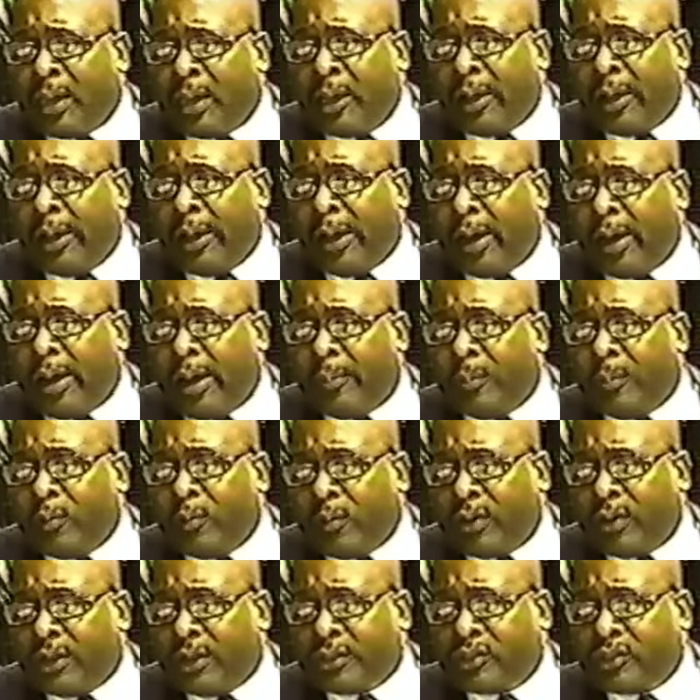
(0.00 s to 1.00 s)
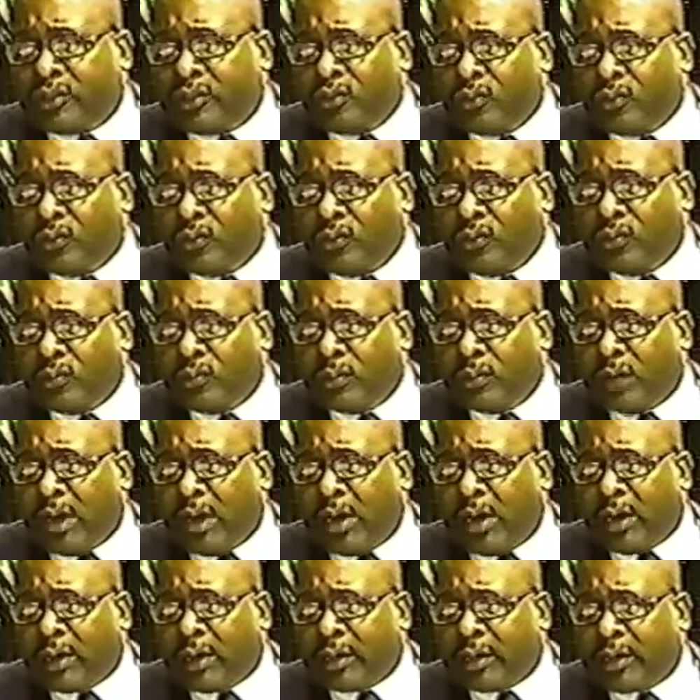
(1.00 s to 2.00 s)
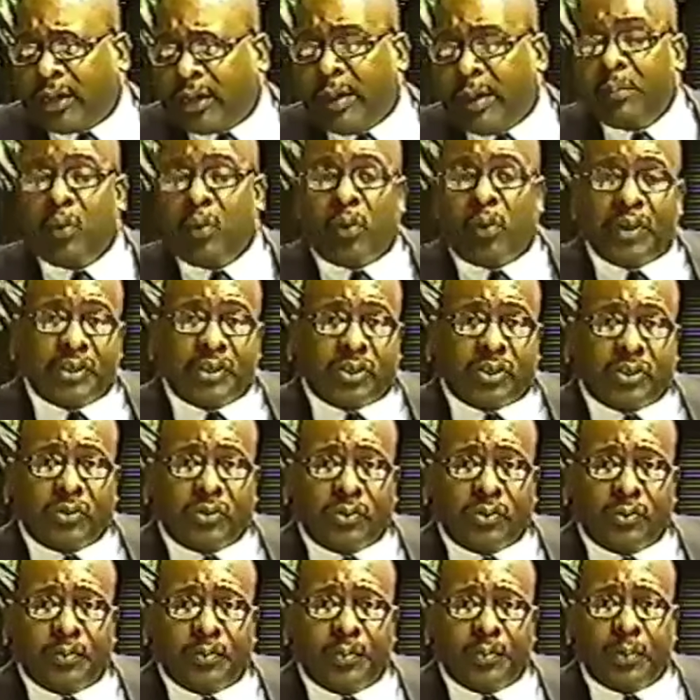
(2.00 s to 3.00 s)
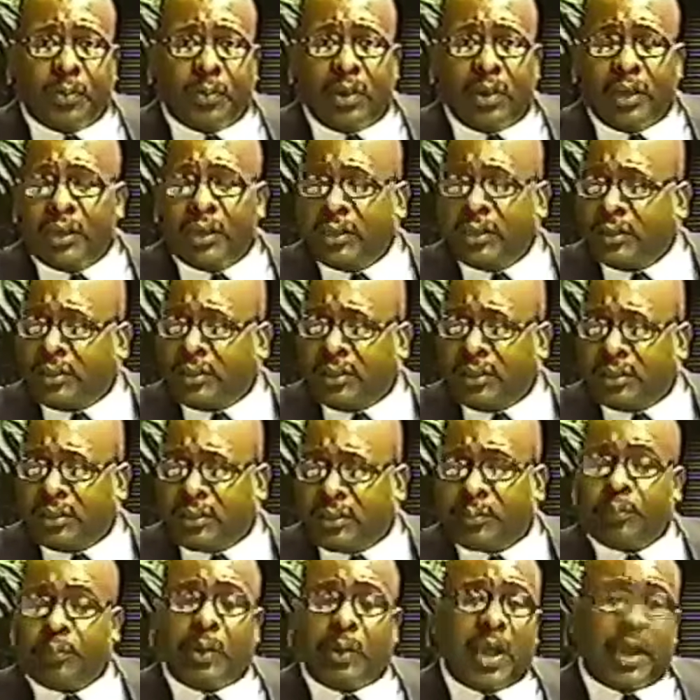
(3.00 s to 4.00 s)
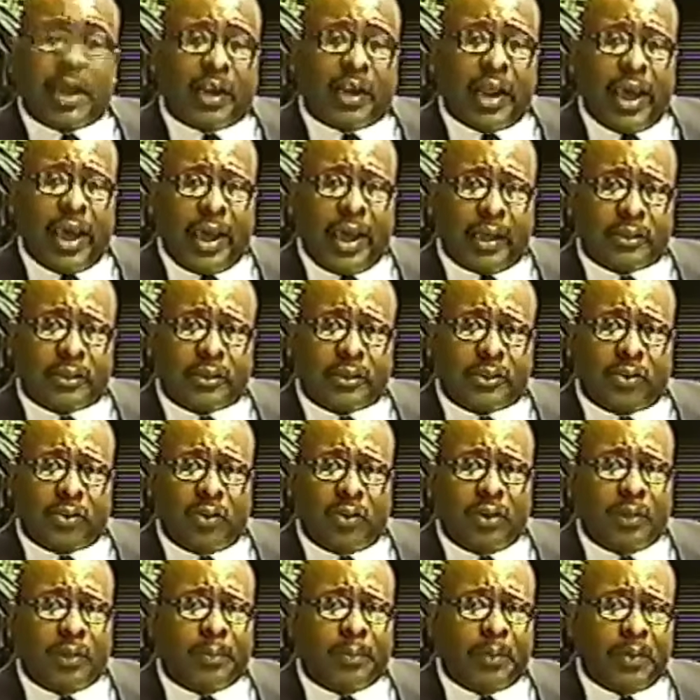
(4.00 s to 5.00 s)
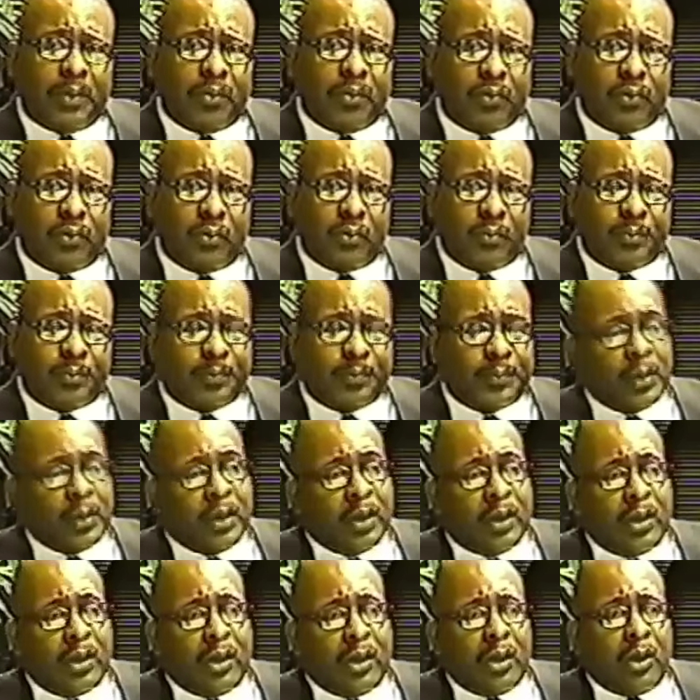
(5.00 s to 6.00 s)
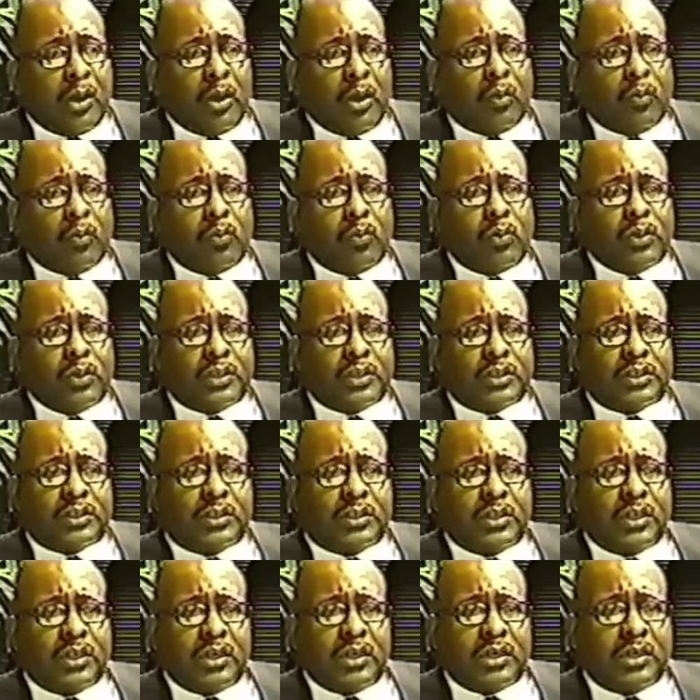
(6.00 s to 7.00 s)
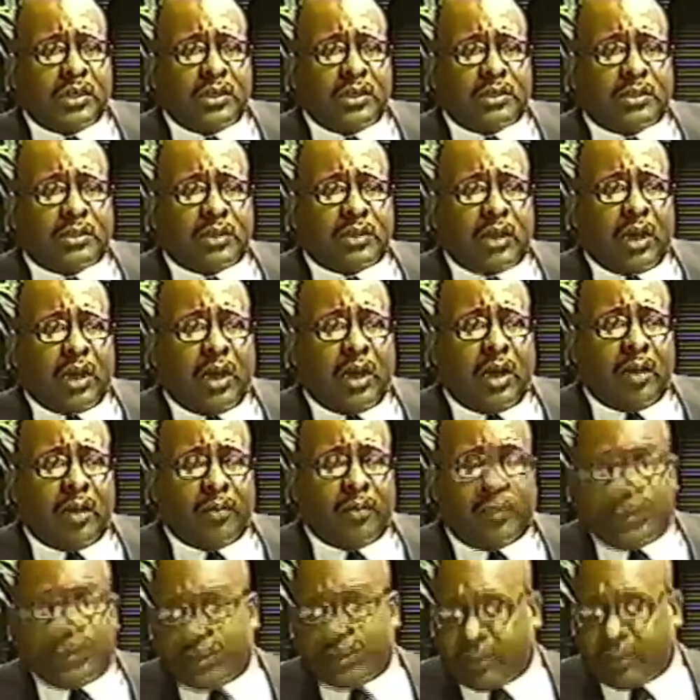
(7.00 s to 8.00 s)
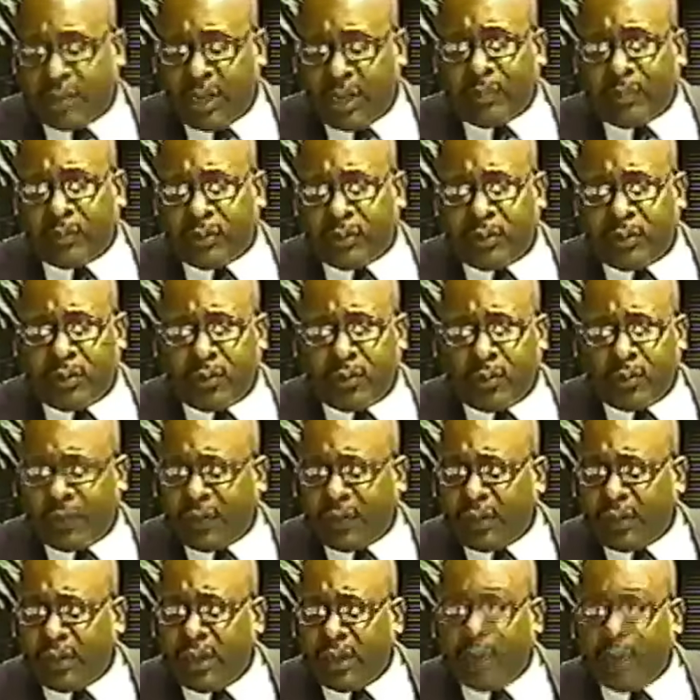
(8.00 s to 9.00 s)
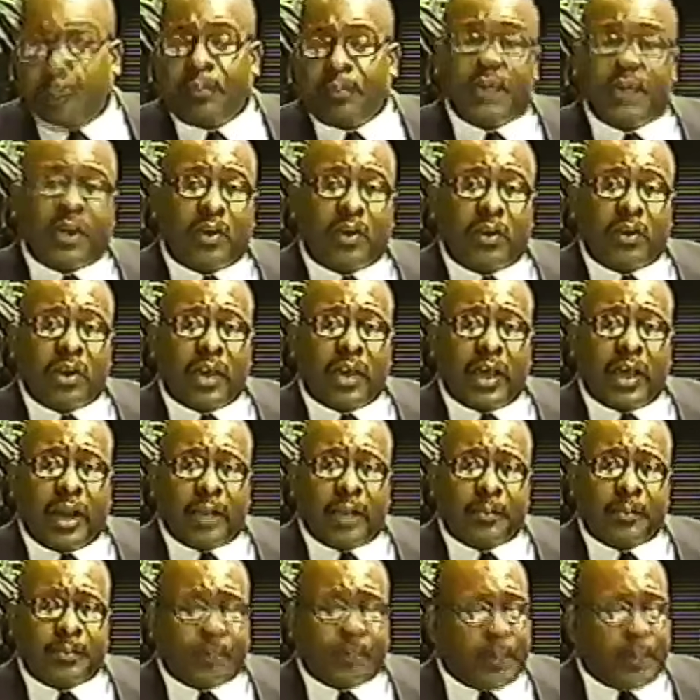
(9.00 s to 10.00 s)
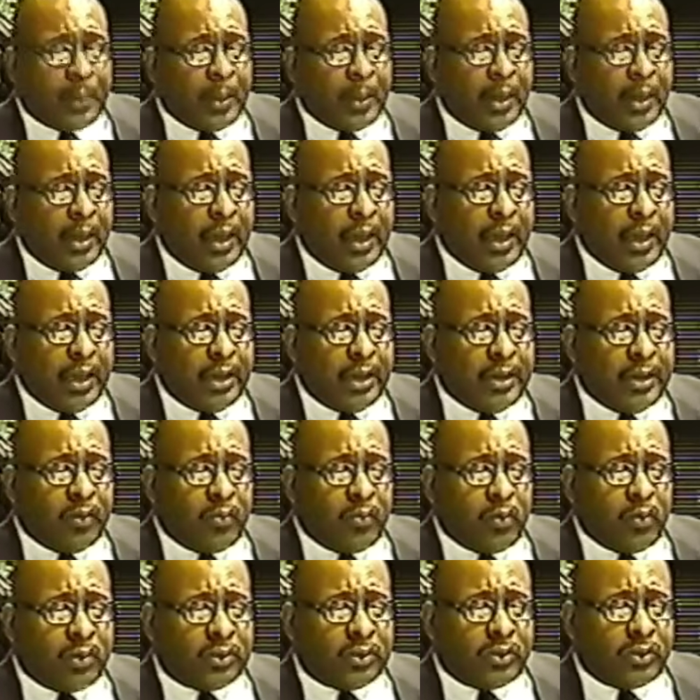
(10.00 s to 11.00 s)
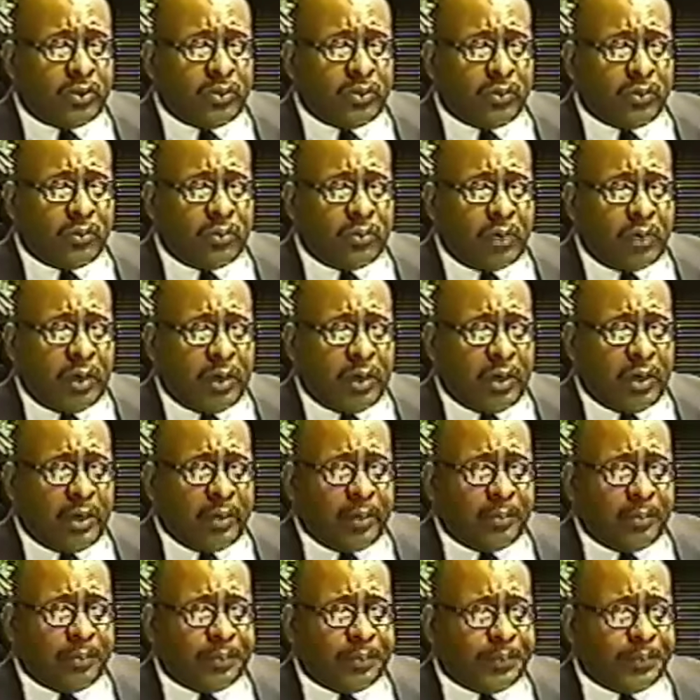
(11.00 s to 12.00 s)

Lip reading: we want to get more into is this Planet X or Nibiru, which is, this tape will deal with the update on that. And you want to